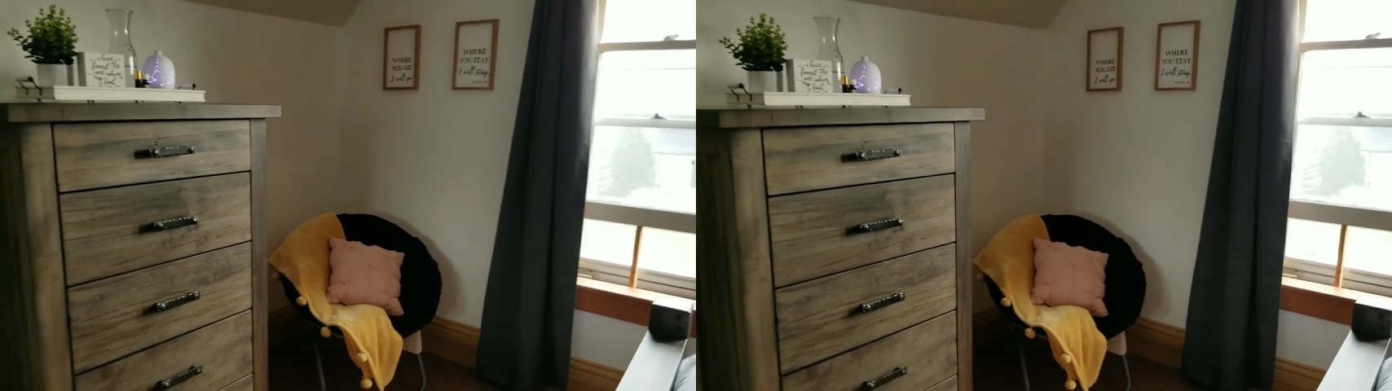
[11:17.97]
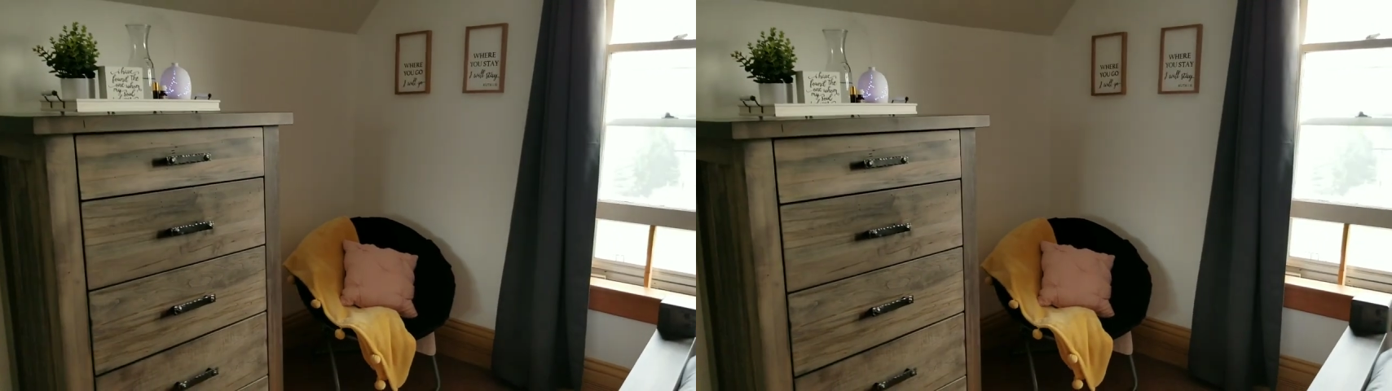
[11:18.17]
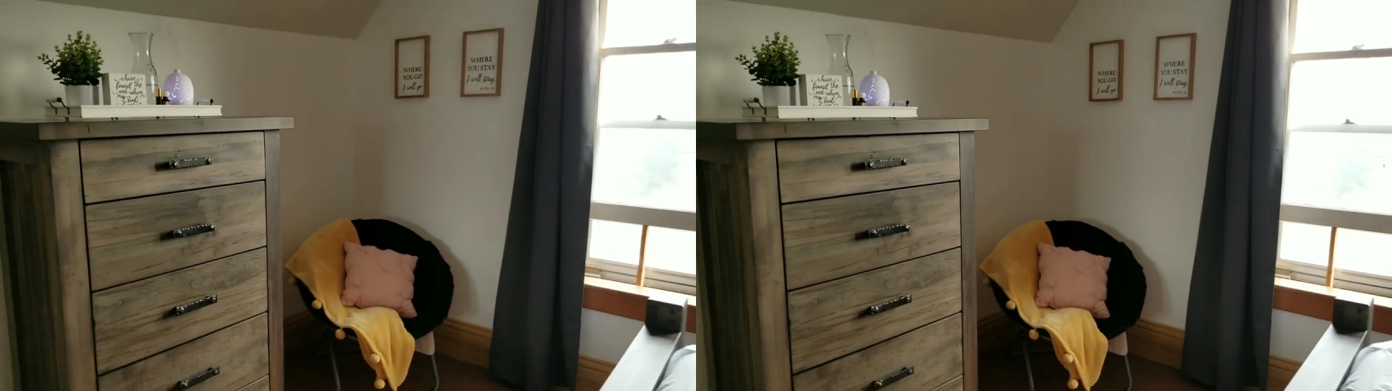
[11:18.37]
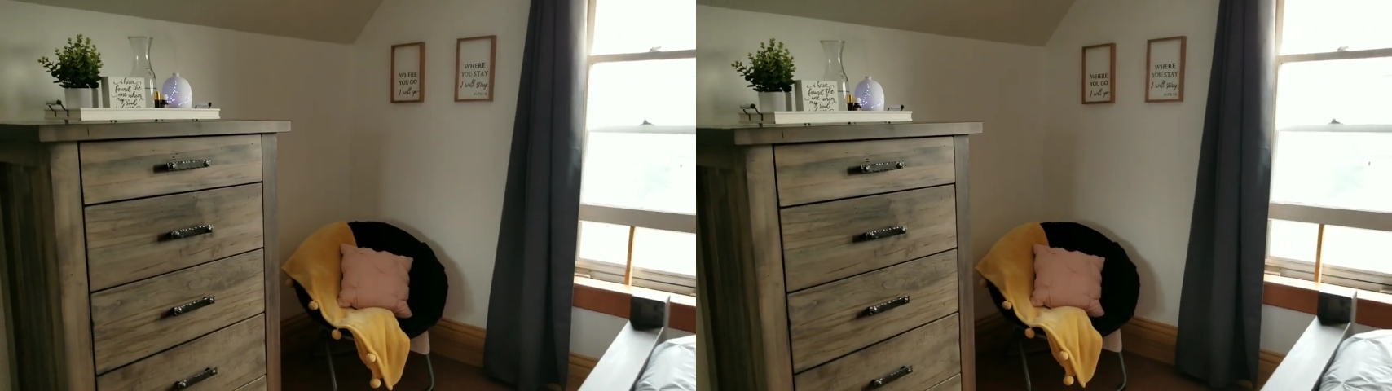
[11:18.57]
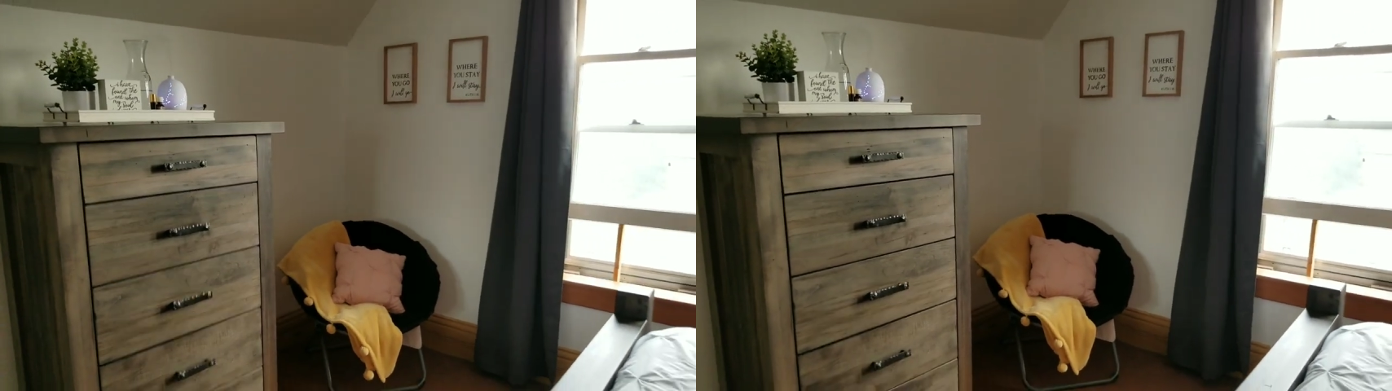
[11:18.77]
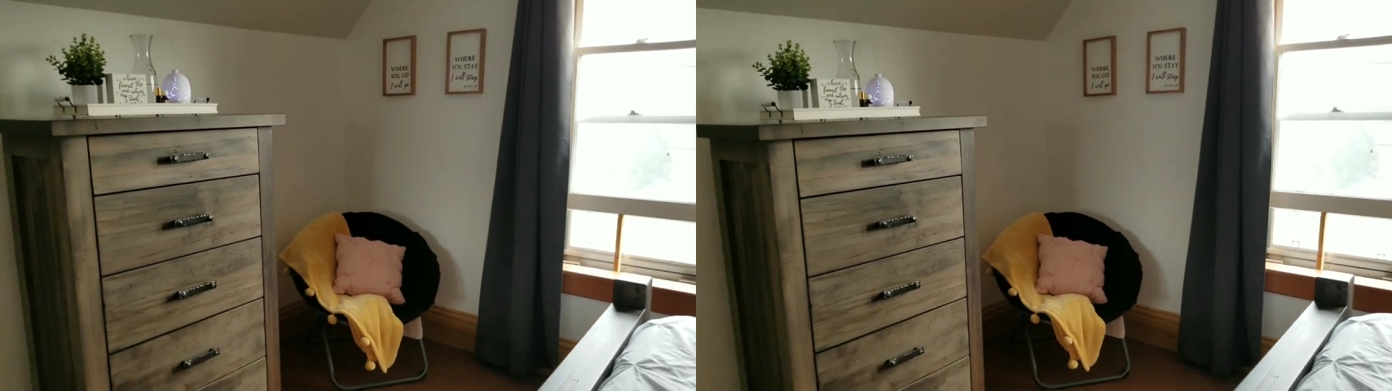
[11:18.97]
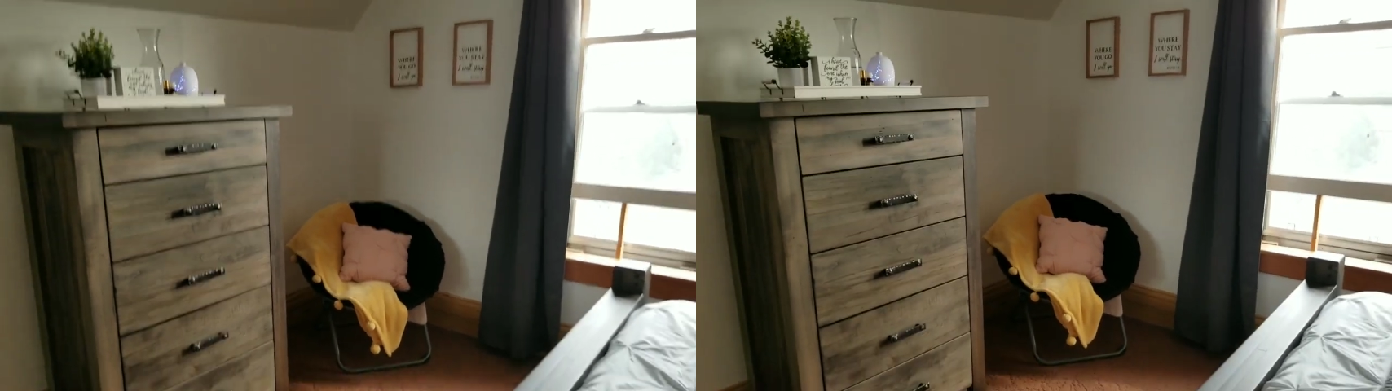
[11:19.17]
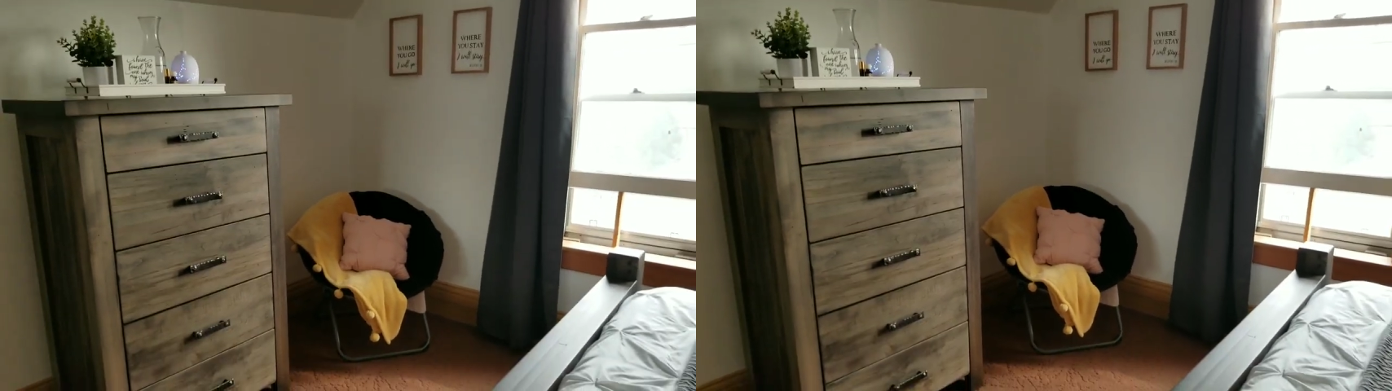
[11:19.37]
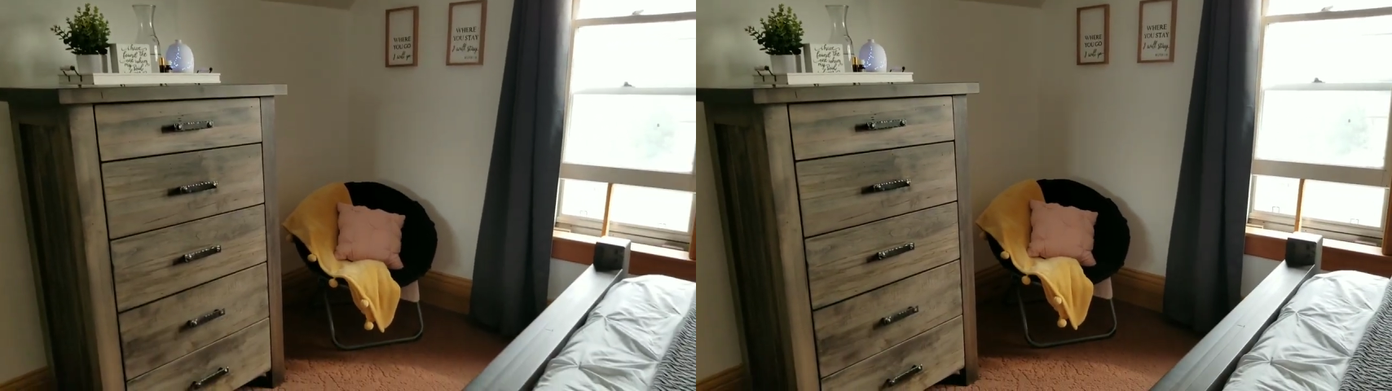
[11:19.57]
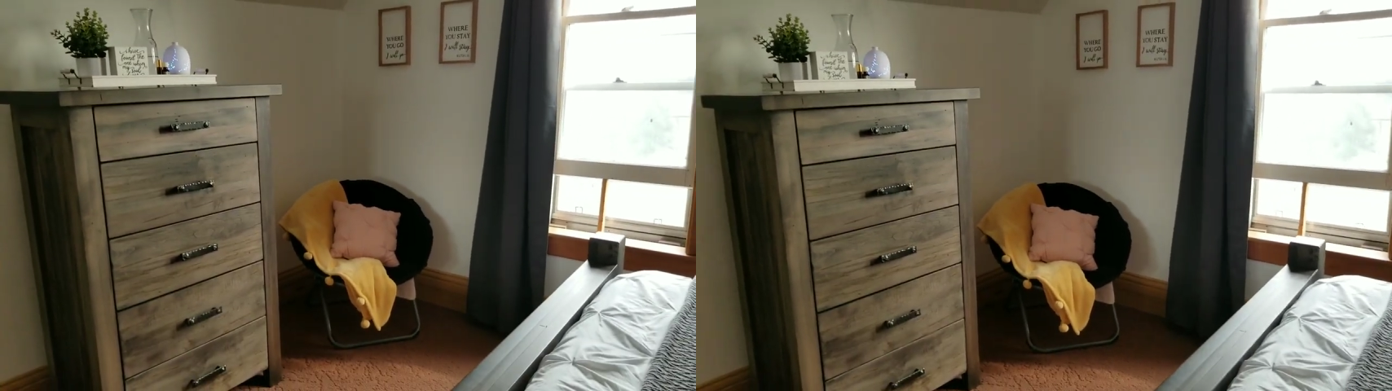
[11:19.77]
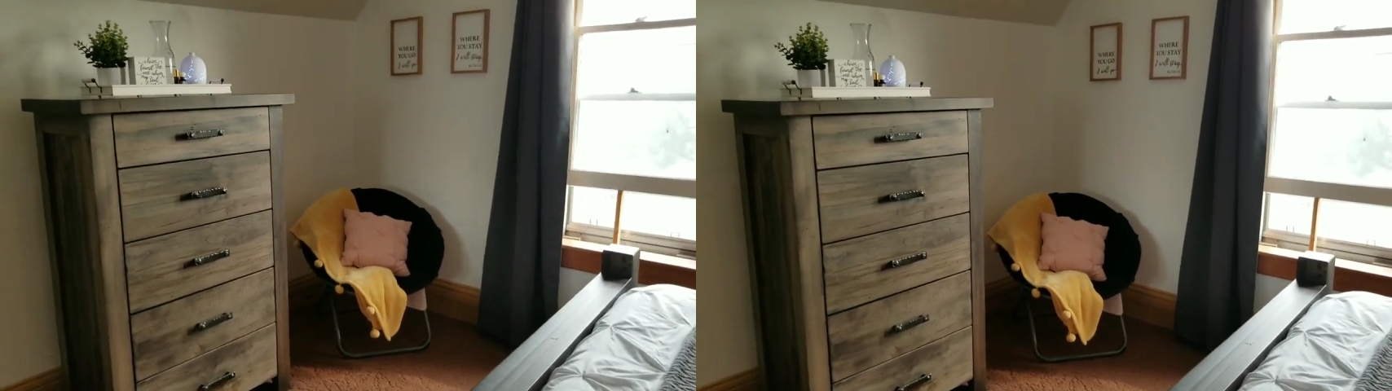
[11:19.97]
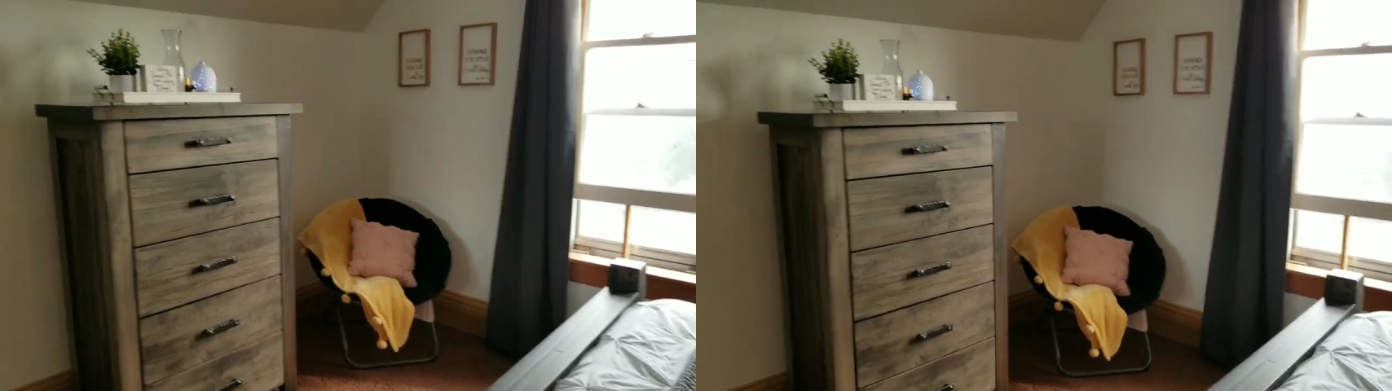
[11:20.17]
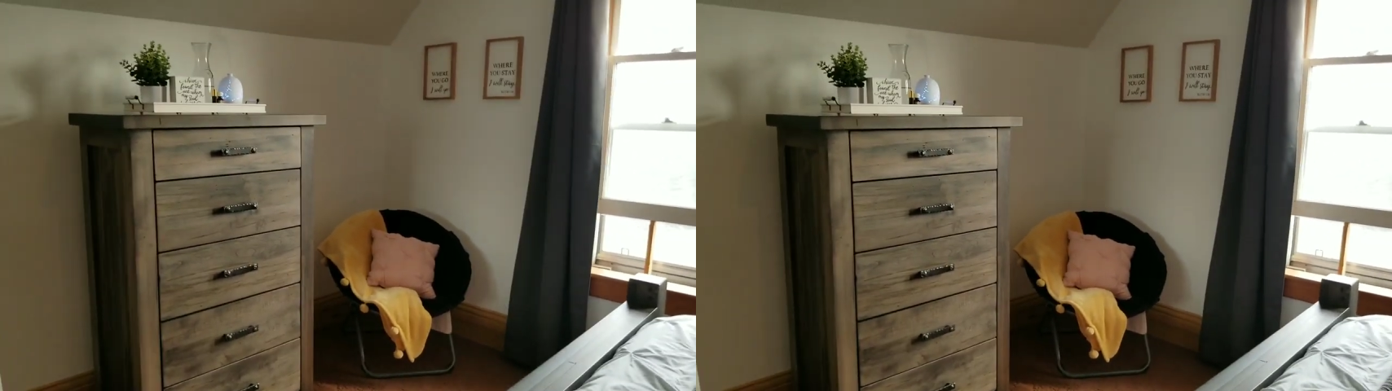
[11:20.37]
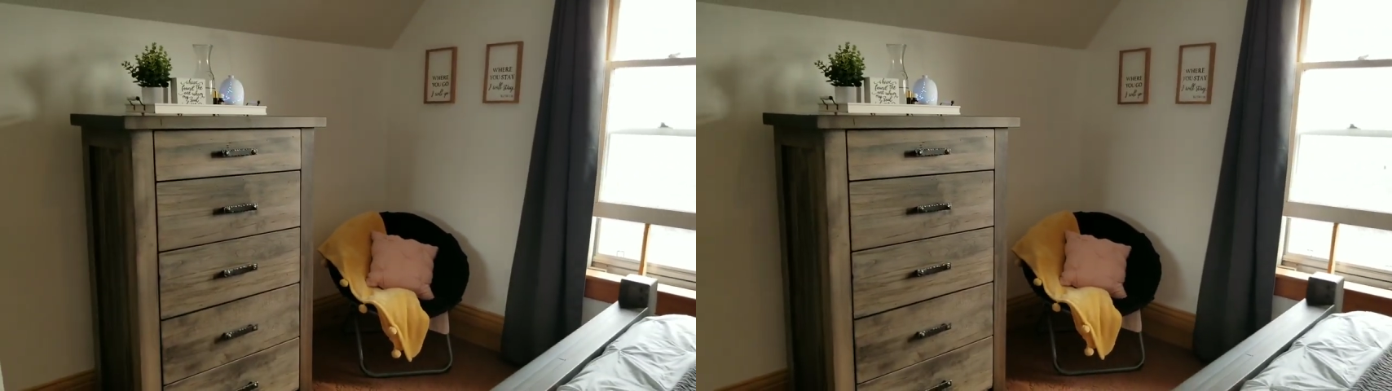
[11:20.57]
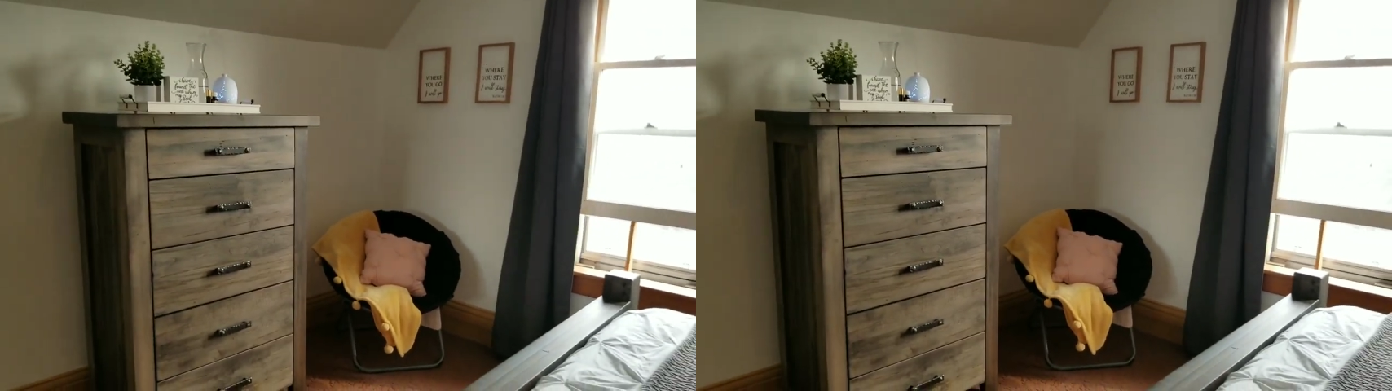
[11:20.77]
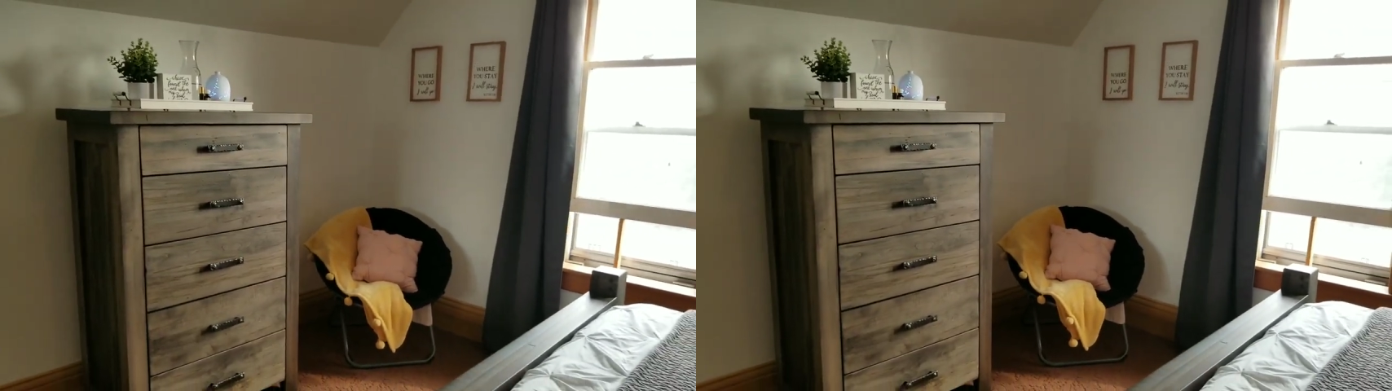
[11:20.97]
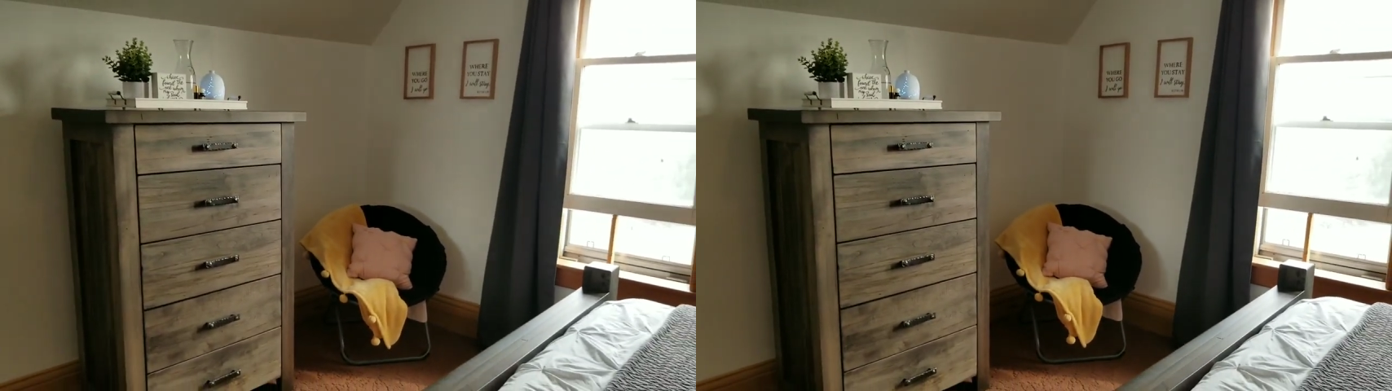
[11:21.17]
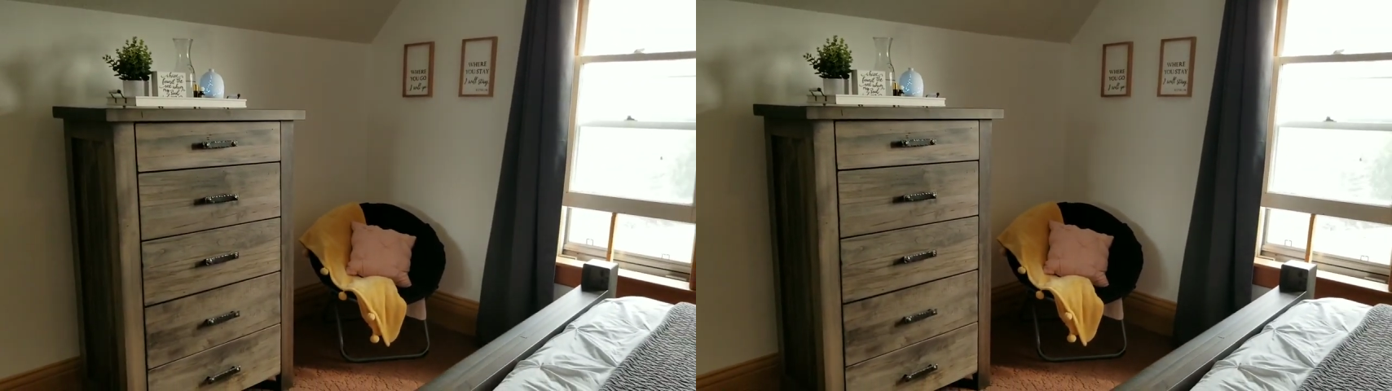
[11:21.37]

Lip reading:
(no speaker visible)